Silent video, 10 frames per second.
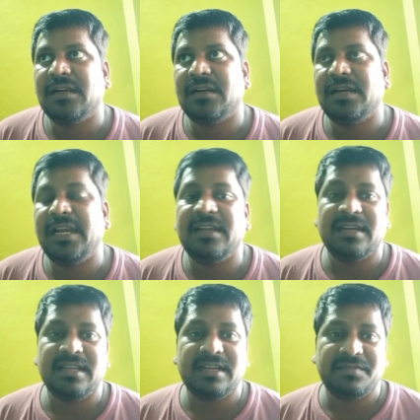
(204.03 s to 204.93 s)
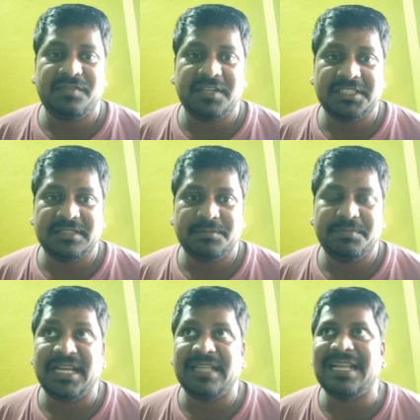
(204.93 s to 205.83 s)
internal reflection.
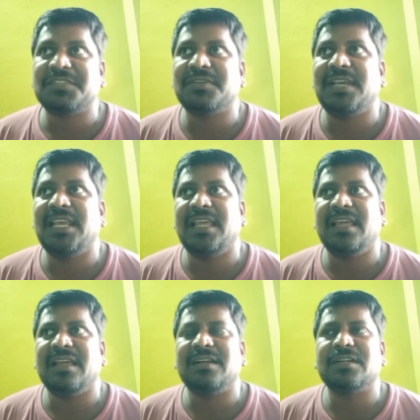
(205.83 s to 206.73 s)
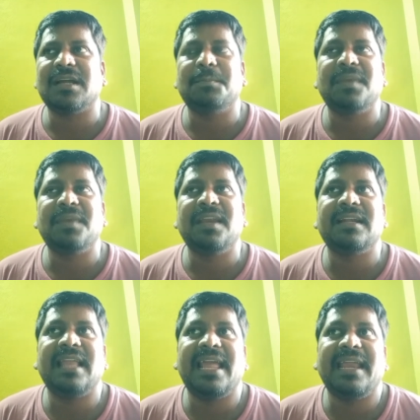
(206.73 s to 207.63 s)
Because actually, complete
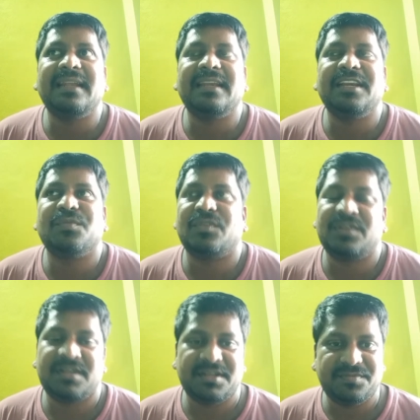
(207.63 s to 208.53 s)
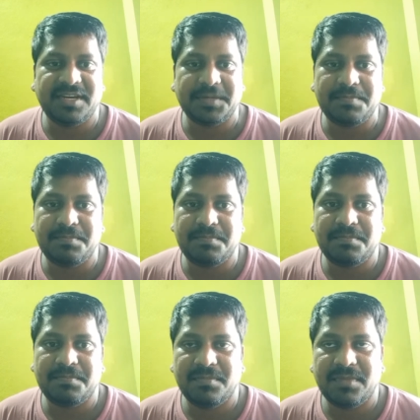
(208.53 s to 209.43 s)
light it won't reflect
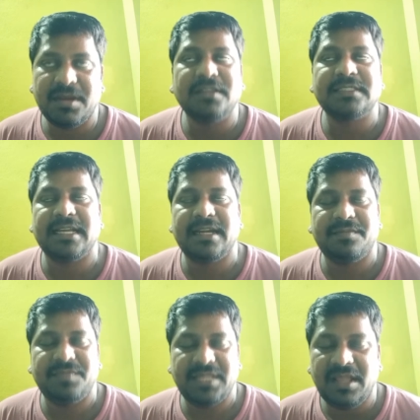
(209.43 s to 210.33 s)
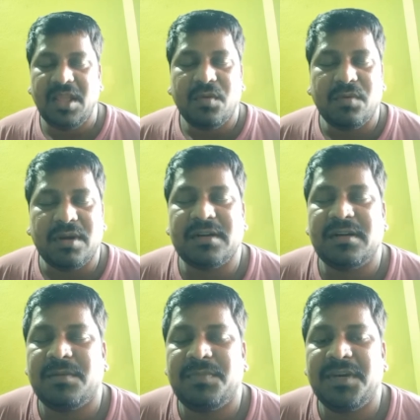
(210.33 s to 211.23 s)
inside of the water
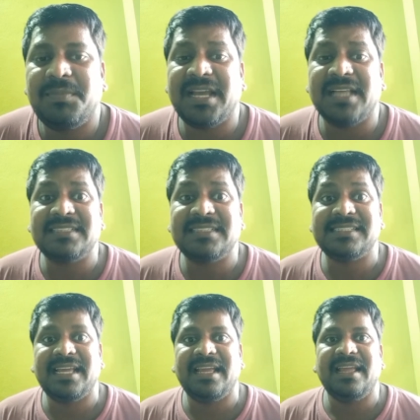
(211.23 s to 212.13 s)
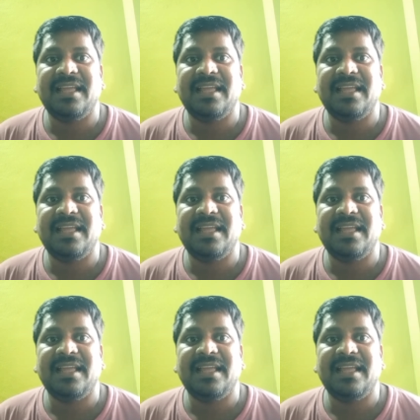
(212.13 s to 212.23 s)
droplet because it's a